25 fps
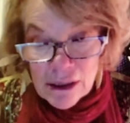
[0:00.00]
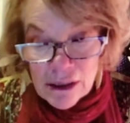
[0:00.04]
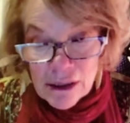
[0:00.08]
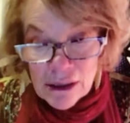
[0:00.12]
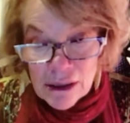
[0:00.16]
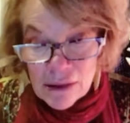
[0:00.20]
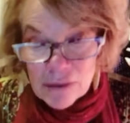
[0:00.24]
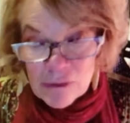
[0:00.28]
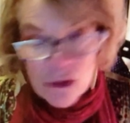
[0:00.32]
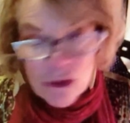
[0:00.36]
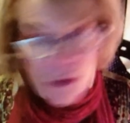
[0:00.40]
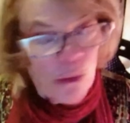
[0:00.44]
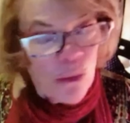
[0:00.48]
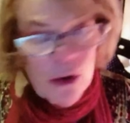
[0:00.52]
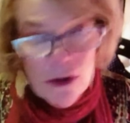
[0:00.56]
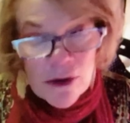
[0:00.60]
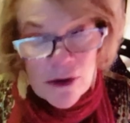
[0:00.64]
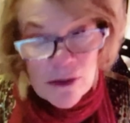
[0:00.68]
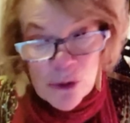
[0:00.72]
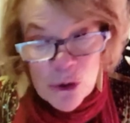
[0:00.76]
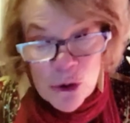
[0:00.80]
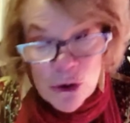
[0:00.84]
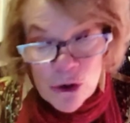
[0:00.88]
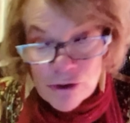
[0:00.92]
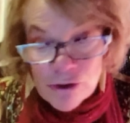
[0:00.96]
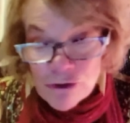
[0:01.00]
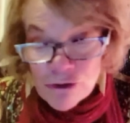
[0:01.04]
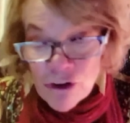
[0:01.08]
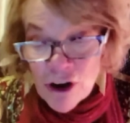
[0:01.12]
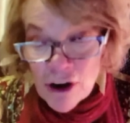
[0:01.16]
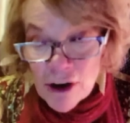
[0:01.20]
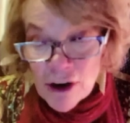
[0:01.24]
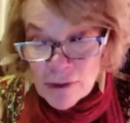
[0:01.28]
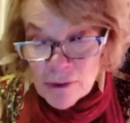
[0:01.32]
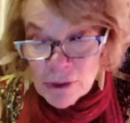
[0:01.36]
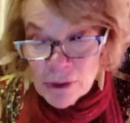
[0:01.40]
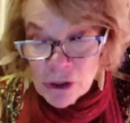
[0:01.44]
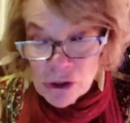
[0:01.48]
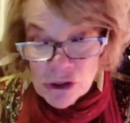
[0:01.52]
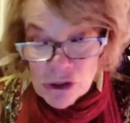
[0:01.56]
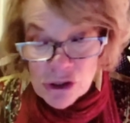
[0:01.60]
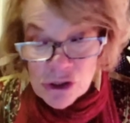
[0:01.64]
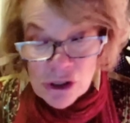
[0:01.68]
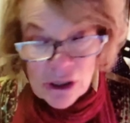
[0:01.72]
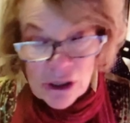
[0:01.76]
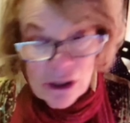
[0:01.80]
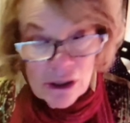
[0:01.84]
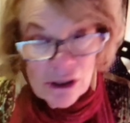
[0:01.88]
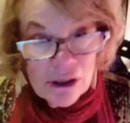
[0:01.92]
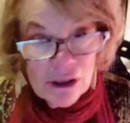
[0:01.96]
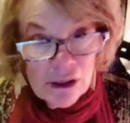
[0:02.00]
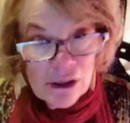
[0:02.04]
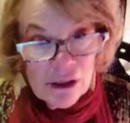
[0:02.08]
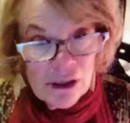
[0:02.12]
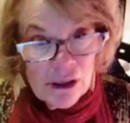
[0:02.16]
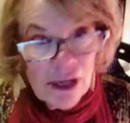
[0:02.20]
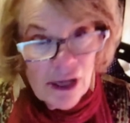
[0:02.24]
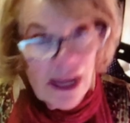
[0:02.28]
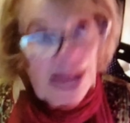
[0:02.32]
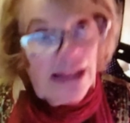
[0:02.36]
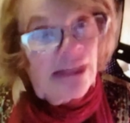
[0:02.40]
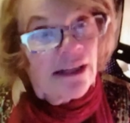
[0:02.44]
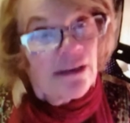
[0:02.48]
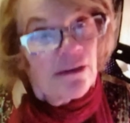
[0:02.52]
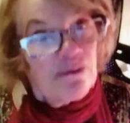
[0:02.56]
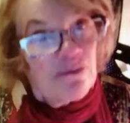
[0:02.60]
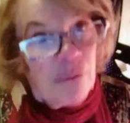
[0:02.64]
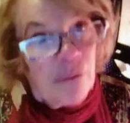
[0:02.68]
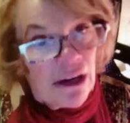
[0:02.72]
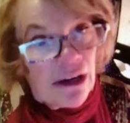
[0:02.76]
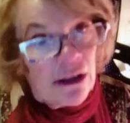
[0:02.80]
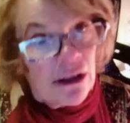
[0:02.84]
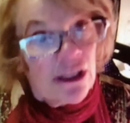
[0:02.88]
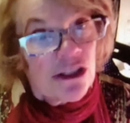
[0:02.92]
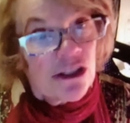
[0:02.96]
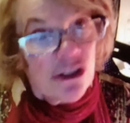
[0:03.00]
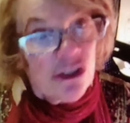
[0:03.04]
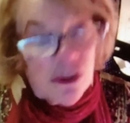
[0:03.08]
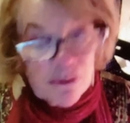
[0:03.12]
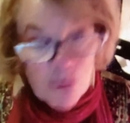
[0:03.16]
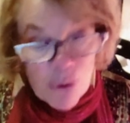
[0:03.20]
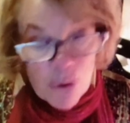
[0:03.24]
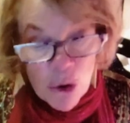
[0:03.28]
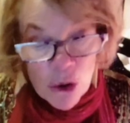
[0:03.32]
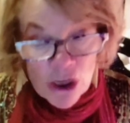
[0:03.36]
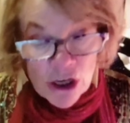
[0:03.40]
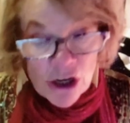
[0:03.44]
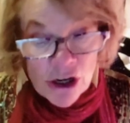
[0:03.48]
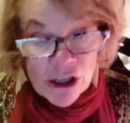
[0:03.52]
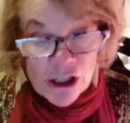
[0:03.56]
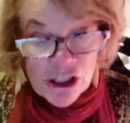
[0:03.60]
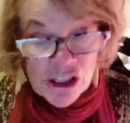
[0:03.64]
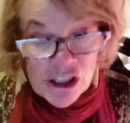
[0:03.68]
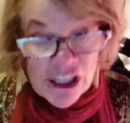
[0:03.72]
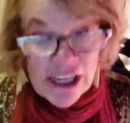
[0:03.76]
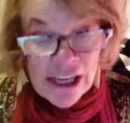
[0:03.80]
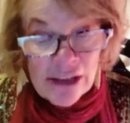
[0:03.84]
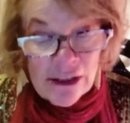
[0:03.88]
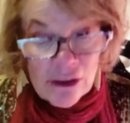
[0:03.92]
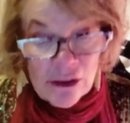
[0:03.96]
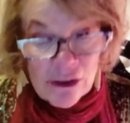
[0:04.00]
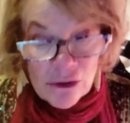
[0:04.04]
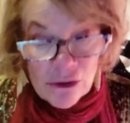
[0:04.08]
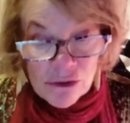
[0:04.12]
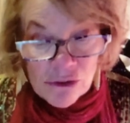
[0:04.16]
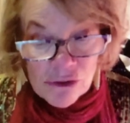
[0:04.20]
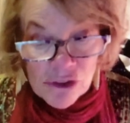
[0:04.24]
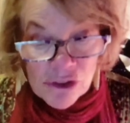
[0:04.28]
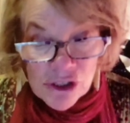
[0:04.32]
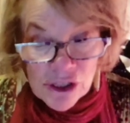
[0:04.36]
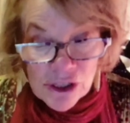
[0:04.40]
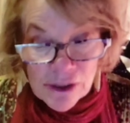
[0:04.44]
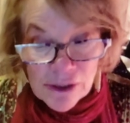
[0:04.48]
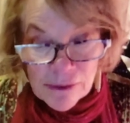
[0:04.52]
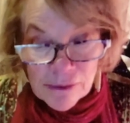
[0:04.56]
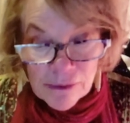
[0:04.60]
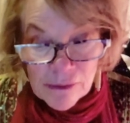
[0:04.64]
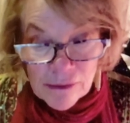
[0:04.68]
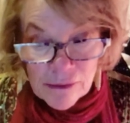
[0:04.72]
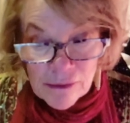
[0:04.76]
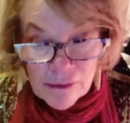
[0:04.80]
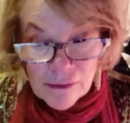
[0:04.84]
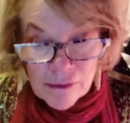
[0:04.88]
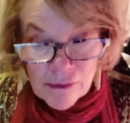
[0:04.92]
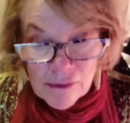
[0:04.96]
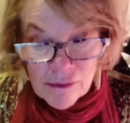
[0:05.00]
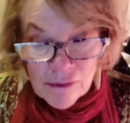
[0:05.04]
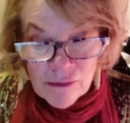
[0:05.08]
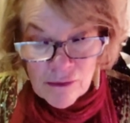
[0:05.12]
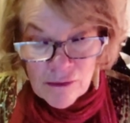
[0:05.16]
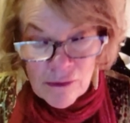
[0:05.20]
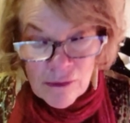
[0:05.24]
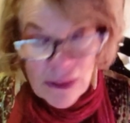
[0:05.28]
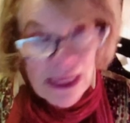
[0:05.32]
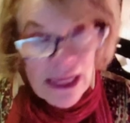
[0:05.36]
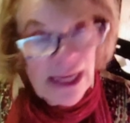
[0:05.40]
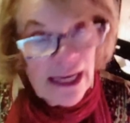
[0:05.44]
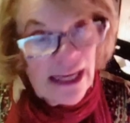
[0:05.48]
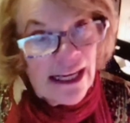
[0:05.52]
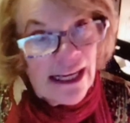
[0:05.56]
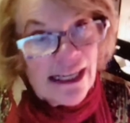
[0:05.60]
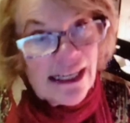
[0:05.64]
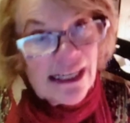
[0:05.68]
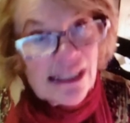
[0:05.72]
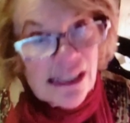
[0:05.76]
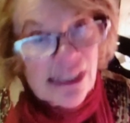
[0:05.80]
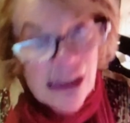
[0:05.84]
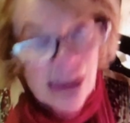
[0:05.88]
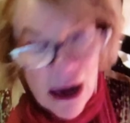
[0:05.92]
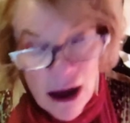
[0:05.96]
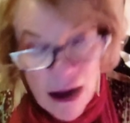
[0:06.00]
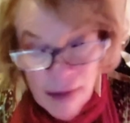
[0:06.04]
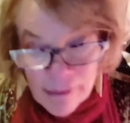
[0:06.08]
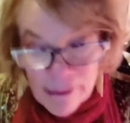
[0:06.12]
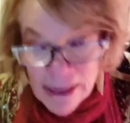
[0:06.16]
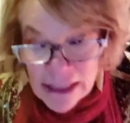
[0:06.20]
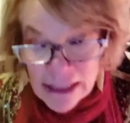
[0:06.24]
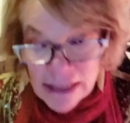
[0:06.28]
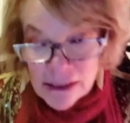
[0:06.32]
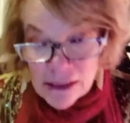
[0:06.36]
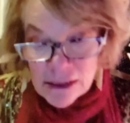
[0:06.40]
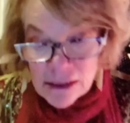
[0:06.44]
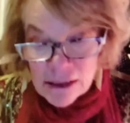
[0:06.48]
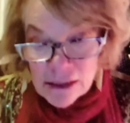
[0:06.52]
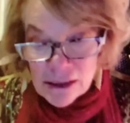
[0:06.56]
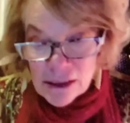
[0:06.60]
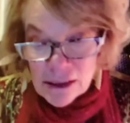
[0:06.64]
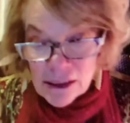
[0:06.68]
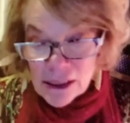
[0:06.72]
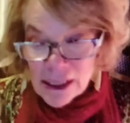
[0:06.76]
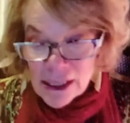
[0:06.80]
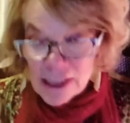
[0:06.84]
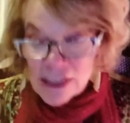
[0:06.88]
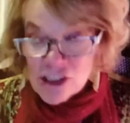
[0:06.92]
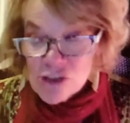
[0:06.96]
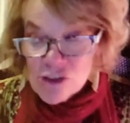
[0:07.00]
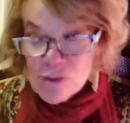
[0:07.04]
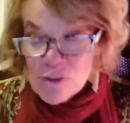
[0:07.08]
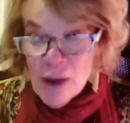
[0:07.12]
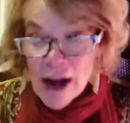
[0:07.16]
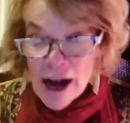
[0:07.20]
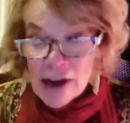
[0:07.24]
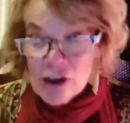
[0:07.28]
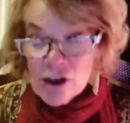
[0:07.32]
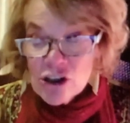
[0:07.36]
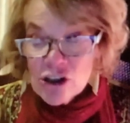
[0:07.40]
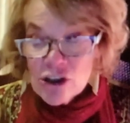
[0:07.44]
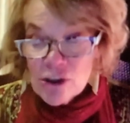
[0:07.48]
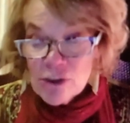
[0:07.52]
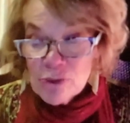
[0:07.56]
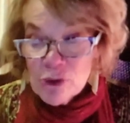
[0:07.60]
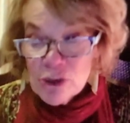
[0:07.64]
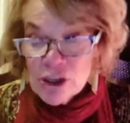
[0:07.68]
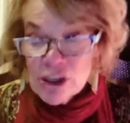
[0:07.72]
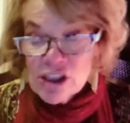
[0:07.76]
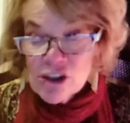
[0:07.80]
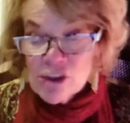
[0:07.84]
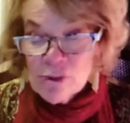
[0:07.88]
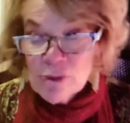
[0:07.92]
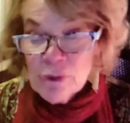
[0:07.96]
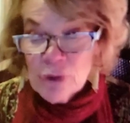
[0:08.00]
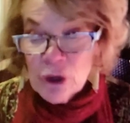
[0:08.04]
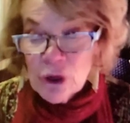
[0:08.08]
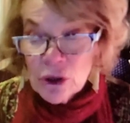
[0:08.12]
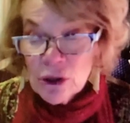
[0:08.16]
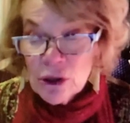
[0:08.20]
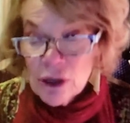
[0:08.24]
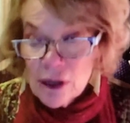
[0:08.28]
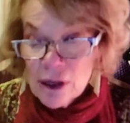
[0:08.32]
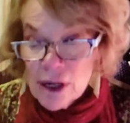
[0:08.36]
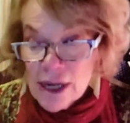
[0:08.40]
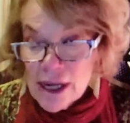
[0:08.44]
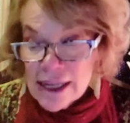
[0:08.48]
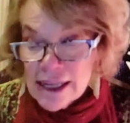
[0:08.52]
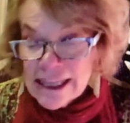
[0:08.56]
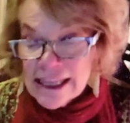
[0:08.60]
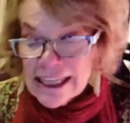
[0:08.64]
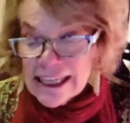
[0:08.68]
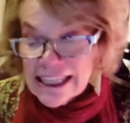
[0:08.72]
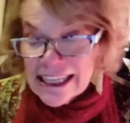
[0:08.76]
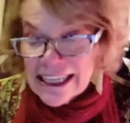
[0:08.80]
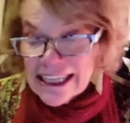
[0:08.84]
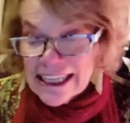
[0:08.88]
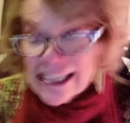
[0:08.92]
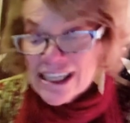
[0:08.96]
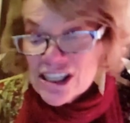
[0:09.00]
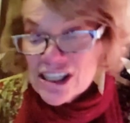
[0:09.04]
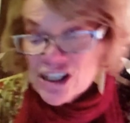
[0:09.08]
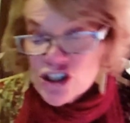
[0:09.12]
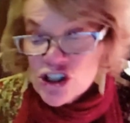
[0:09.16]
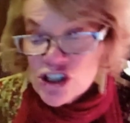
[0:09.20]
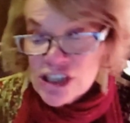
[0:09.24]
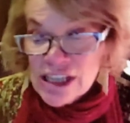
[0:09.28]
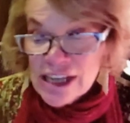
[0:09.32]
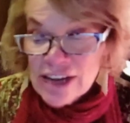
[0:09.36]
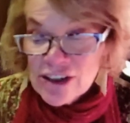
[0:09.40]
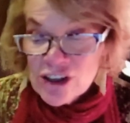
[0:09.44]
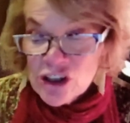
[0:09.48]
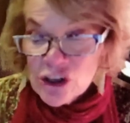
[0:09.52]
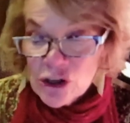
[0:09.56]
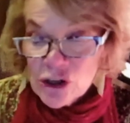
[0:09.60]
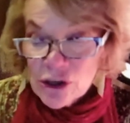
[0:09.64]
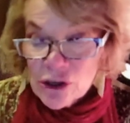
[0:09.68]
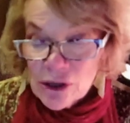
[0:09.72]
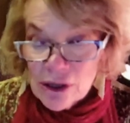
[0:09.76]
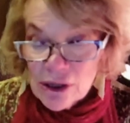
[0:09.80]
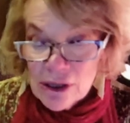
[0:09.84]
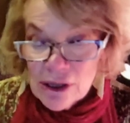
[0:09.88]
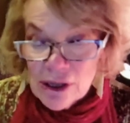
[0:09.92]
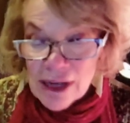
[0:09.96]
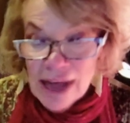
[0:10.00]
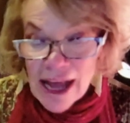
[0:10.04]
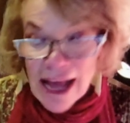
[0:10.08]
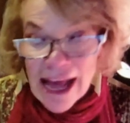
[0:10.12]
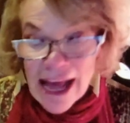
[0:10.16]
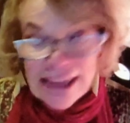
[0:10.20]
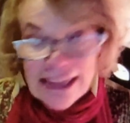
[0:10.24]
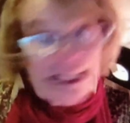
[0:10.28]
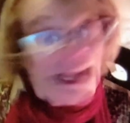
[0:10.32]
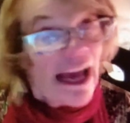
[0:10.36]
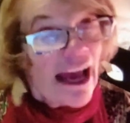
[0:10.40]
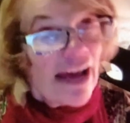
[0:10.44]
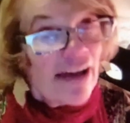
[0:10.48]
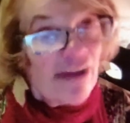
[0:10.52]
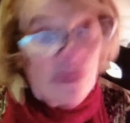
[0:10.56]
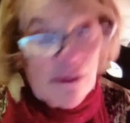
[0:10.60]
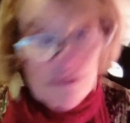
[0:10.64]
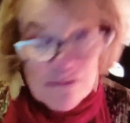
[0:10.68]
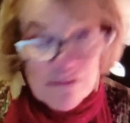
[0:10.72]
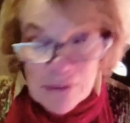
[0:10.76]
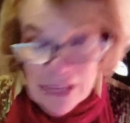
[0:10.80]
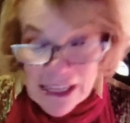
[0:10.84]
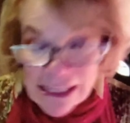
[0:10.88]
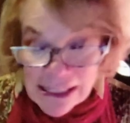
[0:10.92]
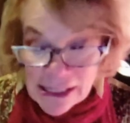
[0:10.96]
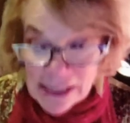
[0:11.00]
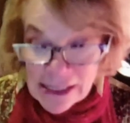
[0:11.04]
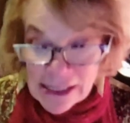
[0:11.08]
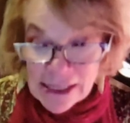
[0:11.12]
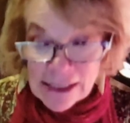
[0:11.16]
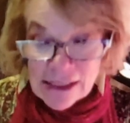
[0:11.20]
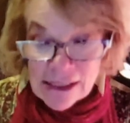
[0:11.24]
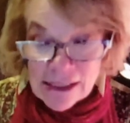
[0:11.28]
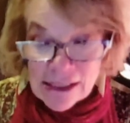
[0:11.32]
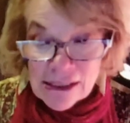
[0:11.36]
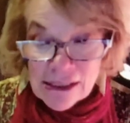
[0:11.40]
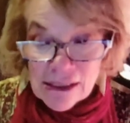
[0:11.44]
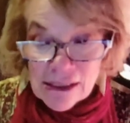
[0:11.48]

But we're poor farmers and can barely support ourselves. His comment inspired the principle that each center had to have a business